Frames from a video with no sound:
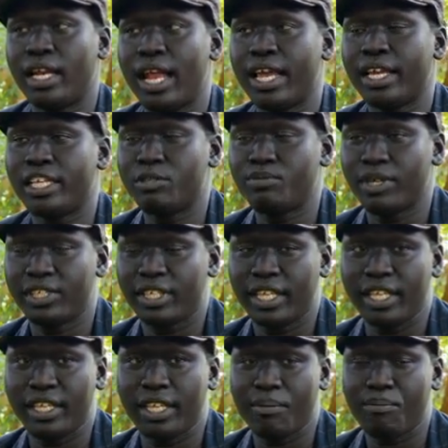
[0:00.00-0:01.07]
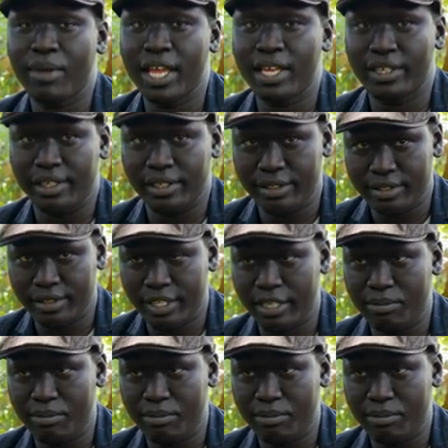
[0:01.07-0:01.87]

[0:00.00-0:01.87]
like especially the paintings,